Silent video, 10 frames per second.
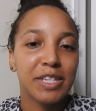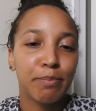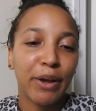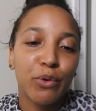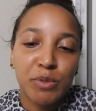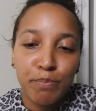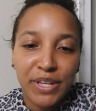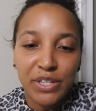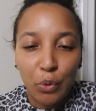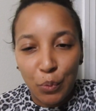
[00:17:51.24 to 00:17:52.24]
Michael
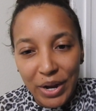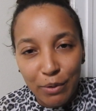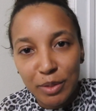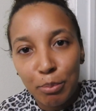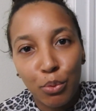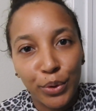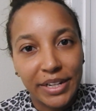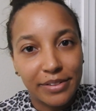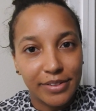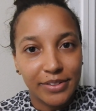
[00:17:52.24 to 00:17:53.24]
speaks around the
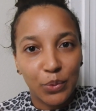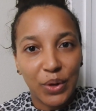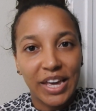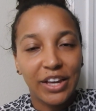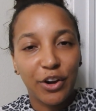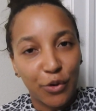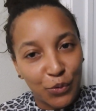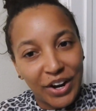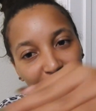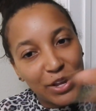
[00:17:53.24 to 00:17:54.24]
point, okay?
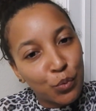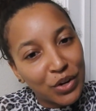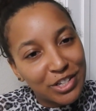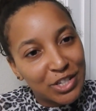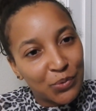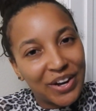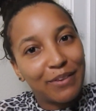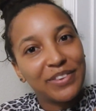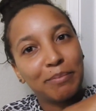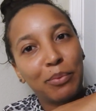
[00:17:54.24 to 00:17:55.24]
He runs
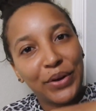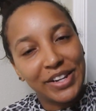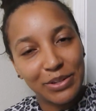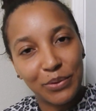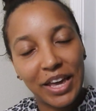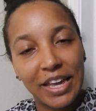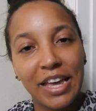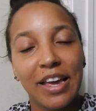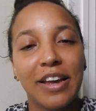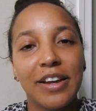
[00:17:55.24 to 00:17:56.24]
around the point,
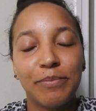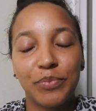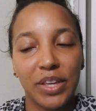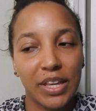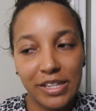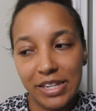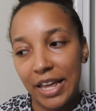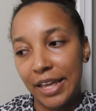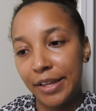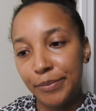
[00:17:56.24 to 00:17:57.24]
okay? He's
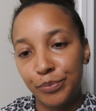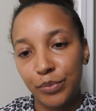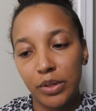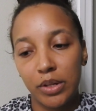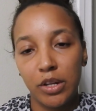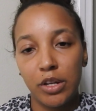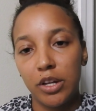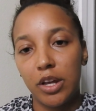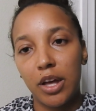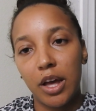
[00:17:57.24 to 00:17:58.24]
like,
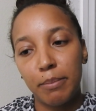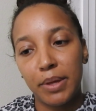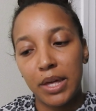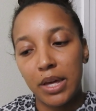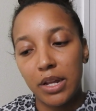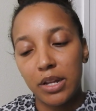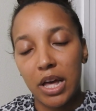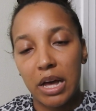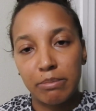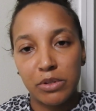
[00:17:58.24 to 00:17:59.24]

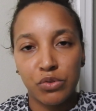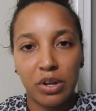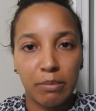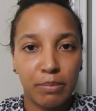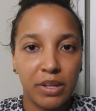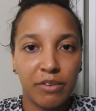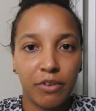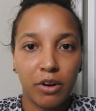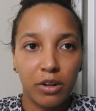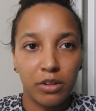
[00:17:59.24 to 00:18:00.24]
I'm just trying to be a
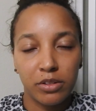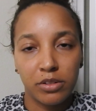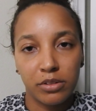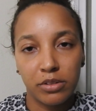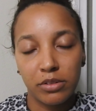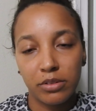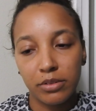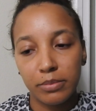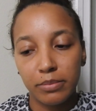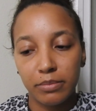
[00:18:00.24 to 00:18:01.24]
father
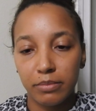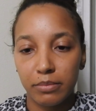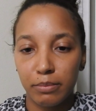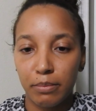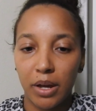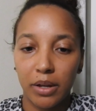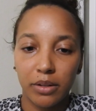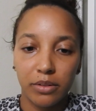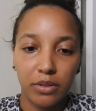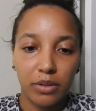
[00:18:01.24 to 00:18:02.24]
to
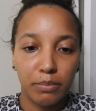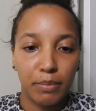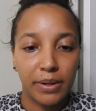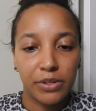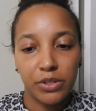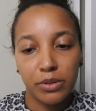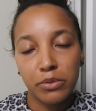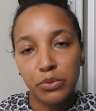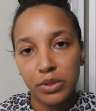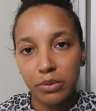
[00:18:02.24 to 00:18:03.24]
my
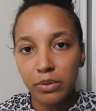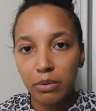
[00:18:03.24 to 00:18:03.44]
children,